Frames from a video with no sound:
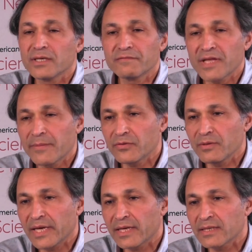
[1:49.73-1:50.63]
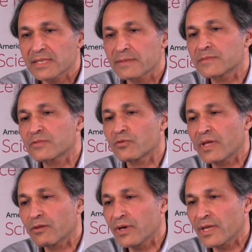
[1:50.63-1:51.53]
inflammatory mechanisms,
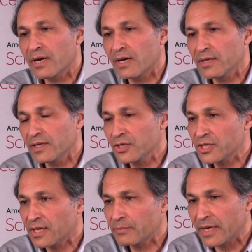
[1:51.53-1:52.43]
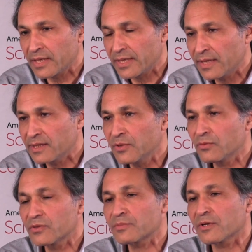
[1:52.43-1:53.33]
whether initiated by innate
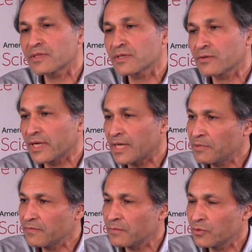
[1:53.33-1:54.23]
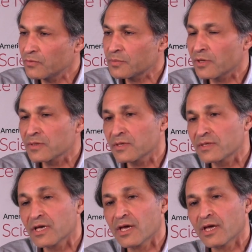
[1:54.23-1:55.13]
immune responses or adaptive immune
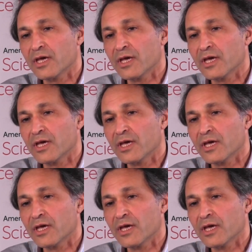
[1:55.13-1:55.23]
responses,